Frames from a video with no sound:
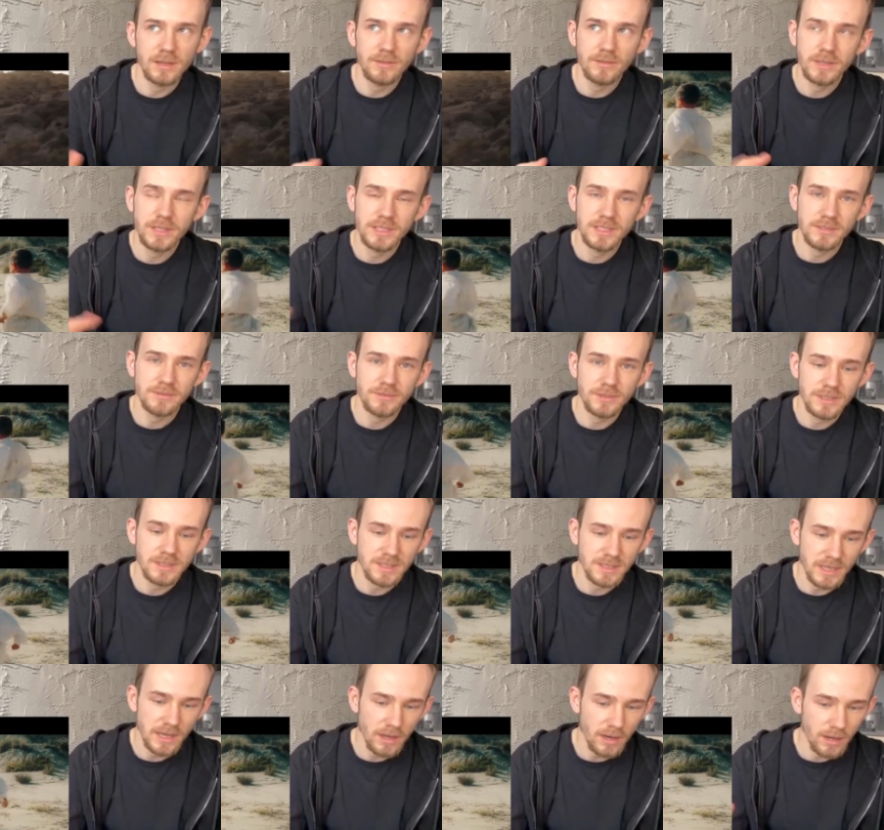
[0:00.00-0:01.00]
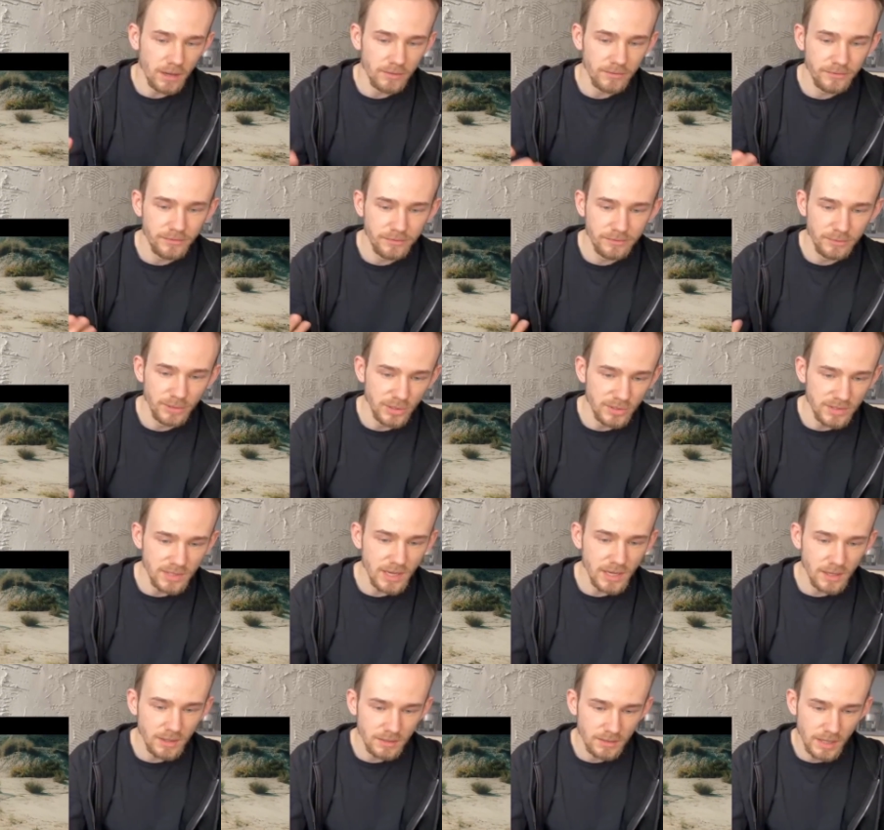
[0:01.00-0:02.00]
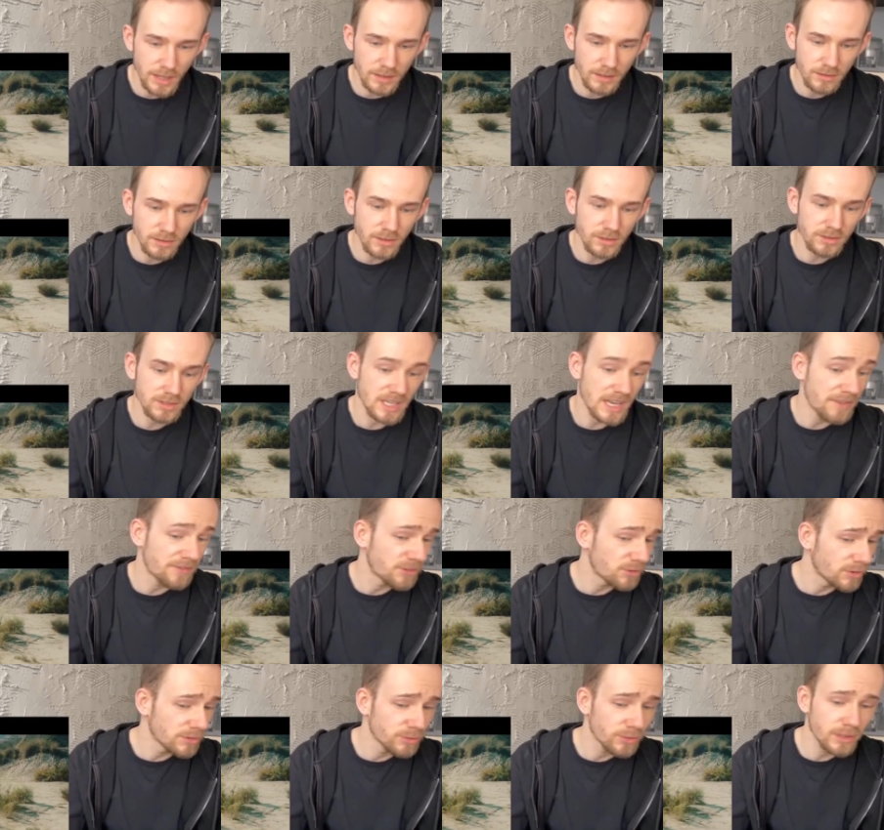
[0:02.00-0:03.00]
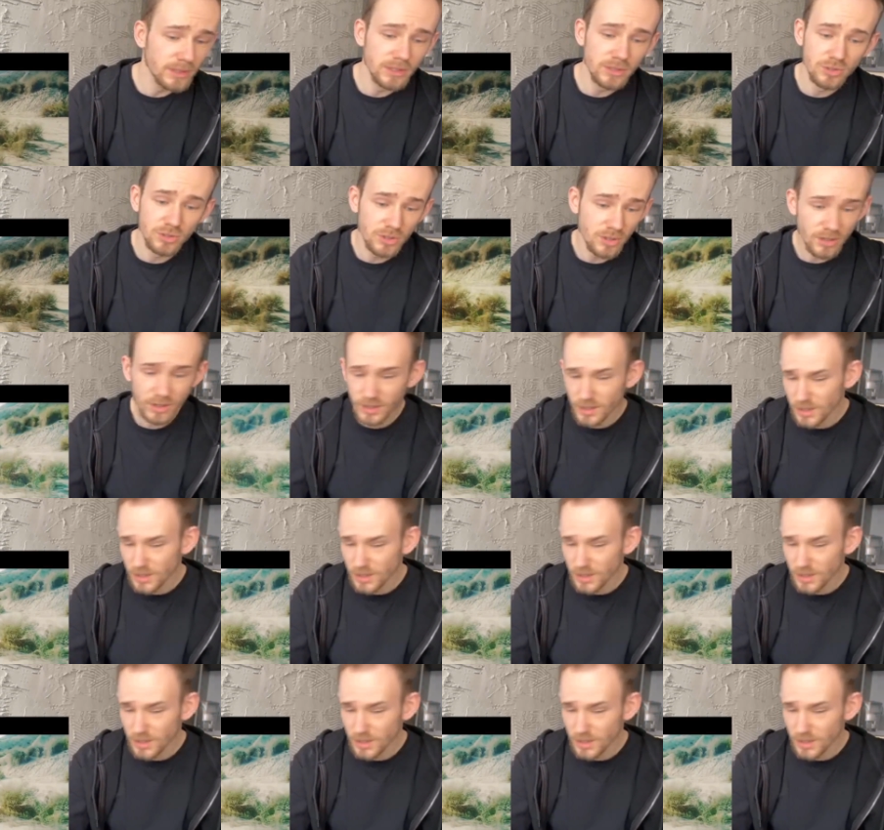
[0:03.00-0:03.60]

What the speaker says: of a different style of music that not everyone will enjoy.